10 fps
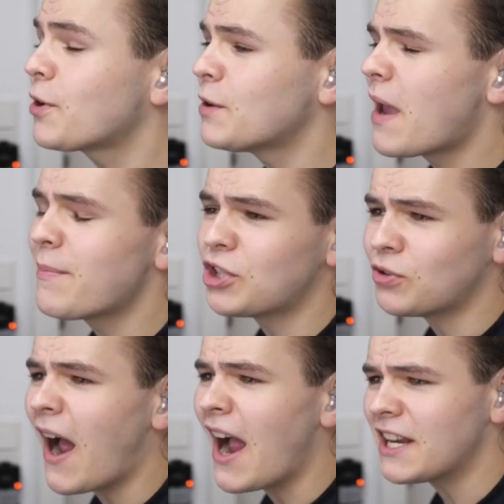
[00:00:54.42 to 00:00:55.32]
we can maybe
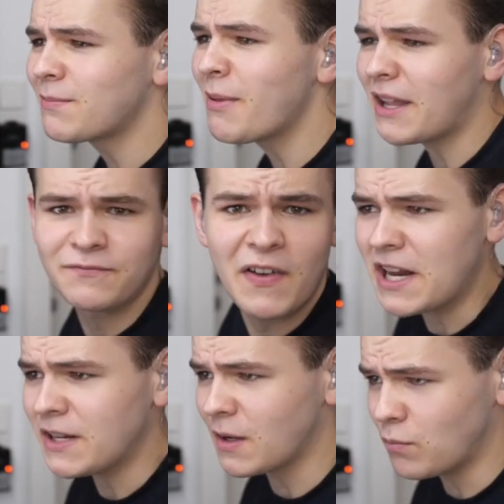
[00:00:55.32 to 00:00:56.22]
try is maybe like
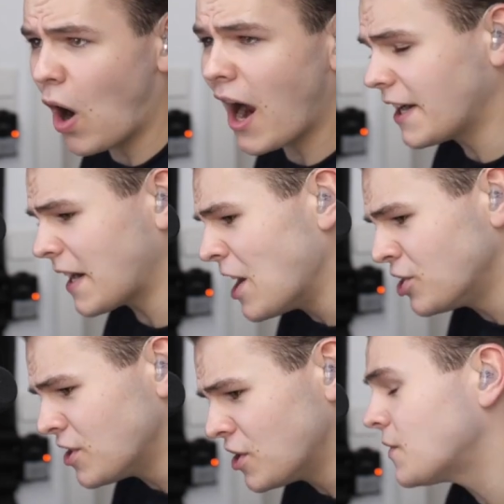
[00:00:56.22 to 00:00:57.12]
fitting some rocket
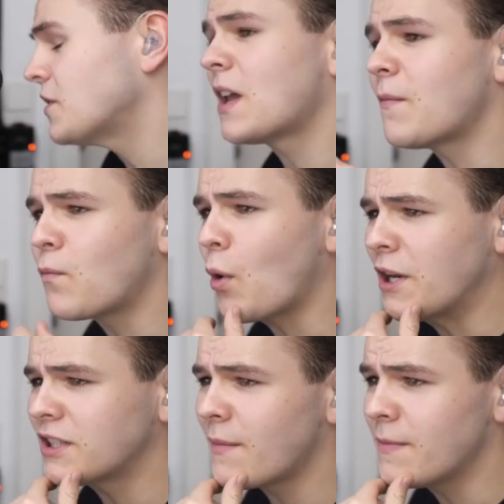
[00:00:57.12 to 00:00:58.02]
engines to the
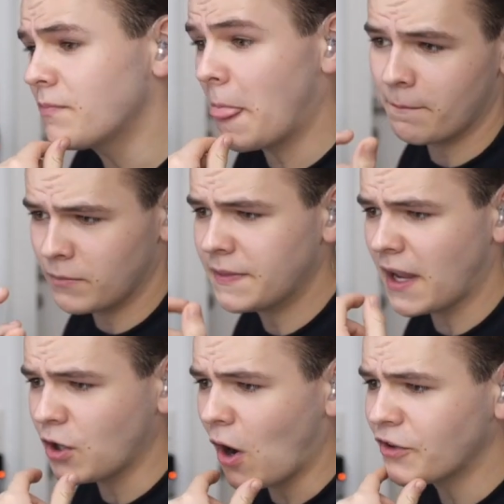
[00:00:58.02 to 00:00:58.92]
747.
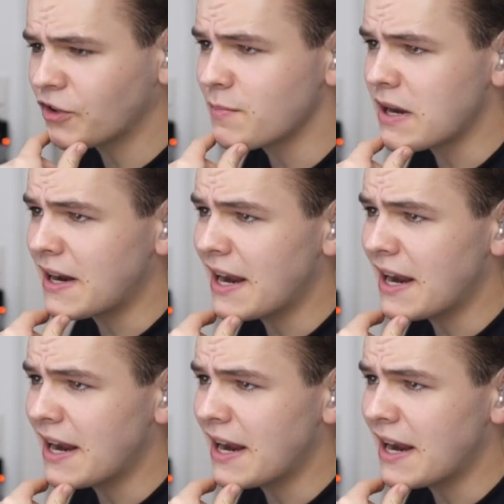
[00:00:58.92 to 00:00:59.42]
That could also be an